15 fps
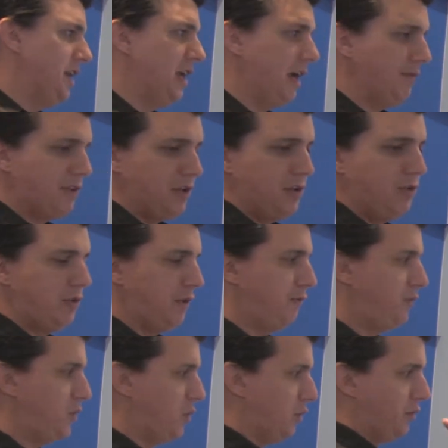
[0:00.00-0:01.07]
and you have to use the
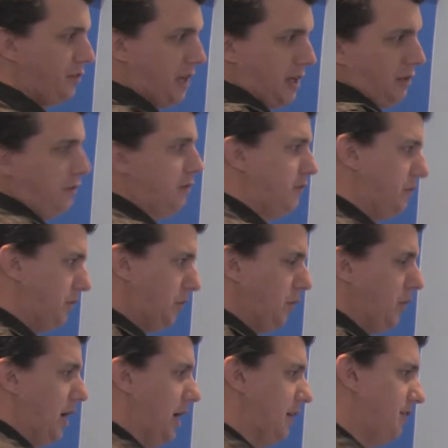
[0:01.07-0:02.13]
fuel cells
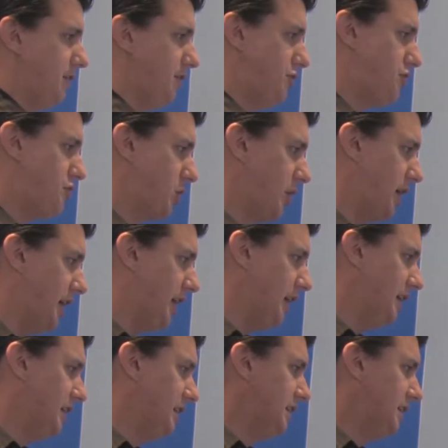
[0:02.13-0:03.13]
to destroy it.